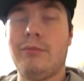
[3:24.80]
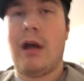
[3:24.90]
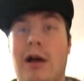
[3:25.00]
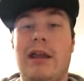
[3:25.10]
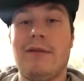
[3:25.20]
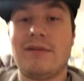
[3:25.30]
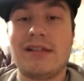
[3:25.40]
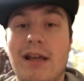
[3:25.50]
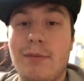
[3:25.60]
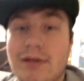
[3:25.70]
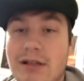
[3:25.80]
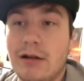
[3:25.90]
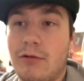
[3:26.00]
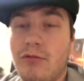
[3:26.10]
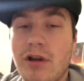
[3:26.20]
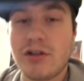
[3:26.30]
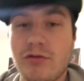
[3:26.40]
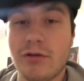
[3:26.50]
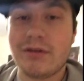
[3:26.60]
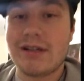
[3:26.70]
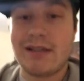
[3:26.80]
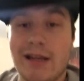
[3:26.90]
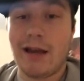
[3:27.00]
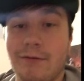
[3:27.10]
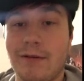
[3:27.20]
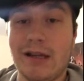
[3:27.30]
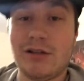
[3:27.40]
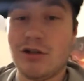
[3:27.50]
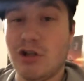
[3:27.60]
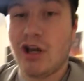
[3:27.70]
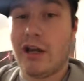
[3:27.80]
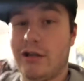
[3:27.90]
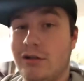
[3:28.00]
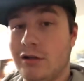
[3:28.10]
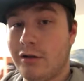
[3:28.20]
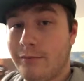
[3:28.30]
May even step into the old restaurant to see how things change.